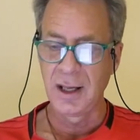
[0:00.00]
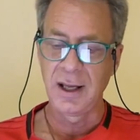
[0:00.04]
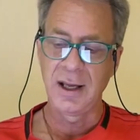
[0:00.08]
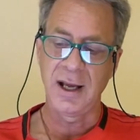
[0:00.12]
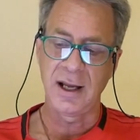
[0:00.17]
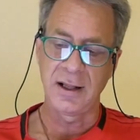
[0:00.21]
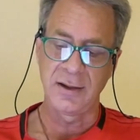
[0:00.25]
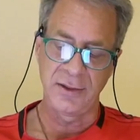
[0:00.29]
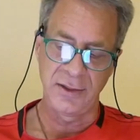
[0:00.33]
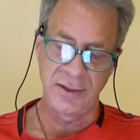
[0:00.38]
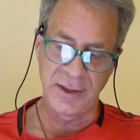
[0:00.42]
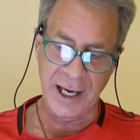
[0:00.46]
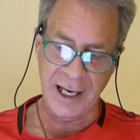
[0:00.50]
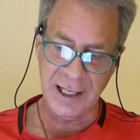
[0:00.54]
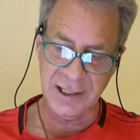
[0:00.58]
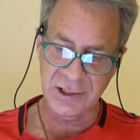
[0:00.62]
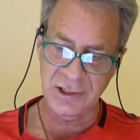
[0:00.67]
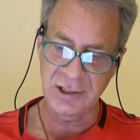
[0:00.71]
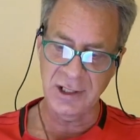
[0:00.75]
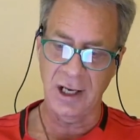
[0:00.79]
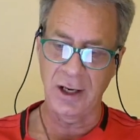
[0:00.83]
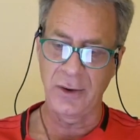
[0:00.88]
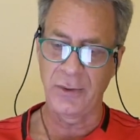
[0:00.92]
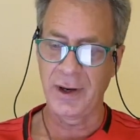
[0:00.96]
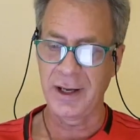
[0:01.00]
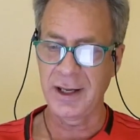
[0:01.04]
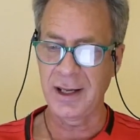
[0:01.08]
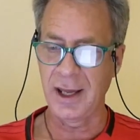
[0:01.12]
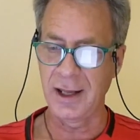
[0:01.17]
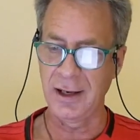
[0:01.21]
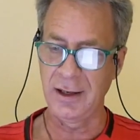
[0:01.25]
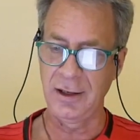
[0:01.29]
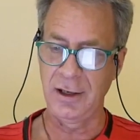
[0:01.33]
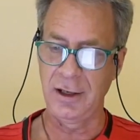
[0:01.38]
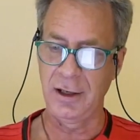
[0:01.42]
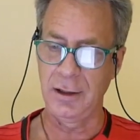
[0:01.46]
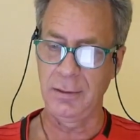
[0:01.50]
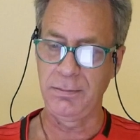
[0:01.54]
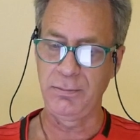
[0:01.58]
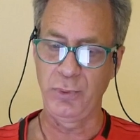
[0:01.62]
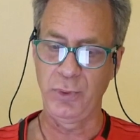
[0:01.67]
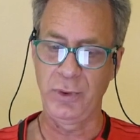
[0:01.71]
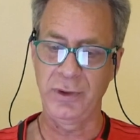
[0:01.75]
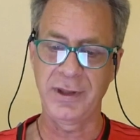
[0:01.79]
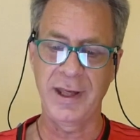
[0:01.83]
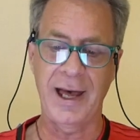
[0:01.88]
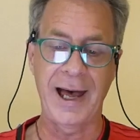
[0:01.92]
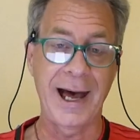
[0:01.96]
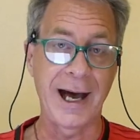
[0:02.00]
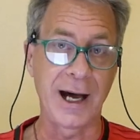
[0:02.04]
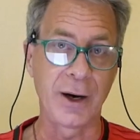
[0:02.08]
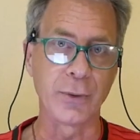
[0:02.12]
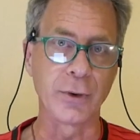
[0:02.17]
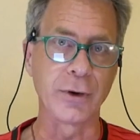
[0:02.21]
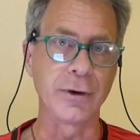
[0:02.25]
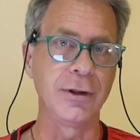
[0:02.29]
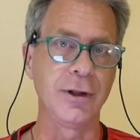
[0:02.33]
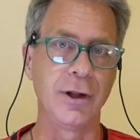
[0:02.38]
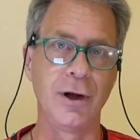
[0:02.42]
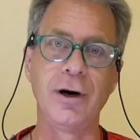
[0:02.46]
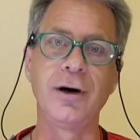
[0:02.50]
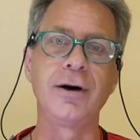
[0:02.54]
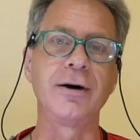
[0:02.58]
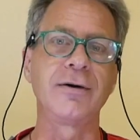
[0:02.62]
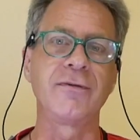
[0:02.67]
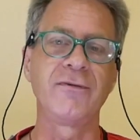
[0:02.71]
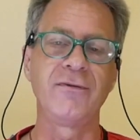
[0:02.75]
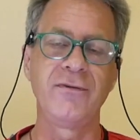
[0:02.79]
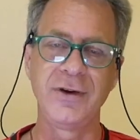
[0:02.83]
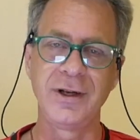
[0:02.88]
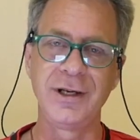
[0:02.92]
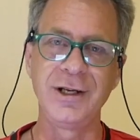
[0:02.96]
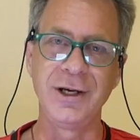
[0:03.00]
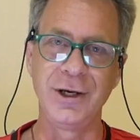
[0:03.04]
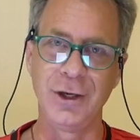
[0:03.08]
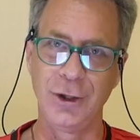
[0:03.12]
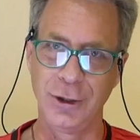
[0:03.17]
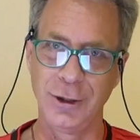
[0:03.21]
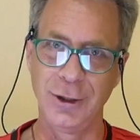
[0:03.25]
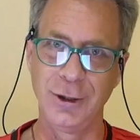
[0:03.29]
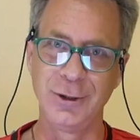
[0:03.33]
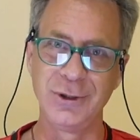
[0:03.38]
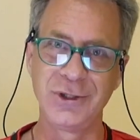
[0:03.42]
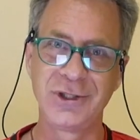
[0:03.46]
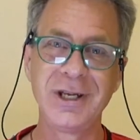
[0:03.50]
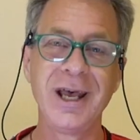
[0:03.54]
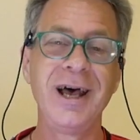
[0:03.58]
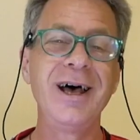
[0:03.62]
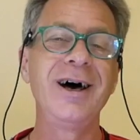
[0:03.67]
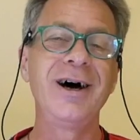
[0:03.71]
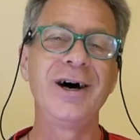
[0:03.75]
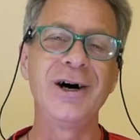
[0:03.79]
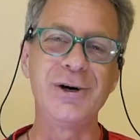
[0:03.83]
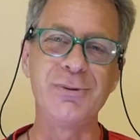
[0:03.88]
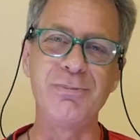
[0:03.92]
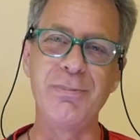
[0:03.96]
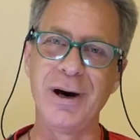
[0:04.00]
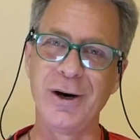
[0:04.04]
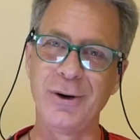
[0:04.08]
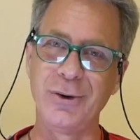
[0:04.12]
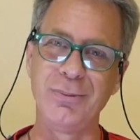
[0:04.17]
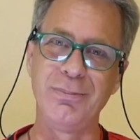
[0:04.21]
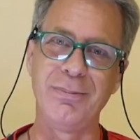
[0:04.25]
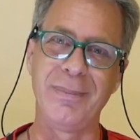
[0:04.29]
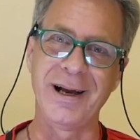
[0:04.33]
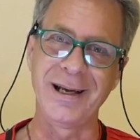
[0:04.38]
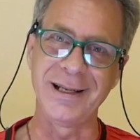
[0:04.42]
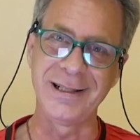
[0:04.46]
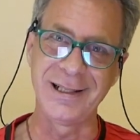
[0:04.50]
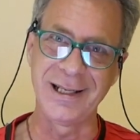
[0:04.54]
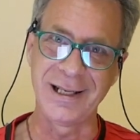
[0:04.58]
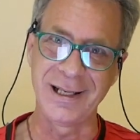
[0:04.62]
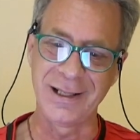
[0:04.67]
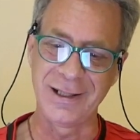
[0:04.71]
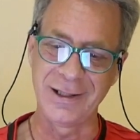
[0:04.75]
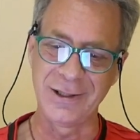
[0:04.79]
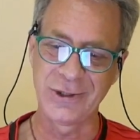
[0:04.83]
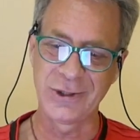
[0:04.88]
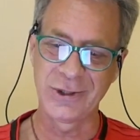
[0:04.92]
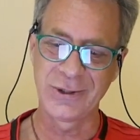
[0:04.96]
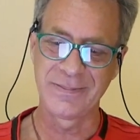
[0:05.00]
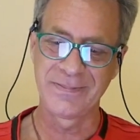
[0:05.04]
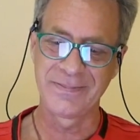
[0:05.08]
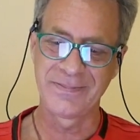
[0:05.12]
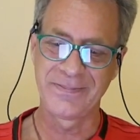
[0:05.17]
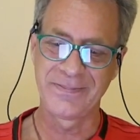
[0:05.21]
And that's how I end up with hour-long videos about my days.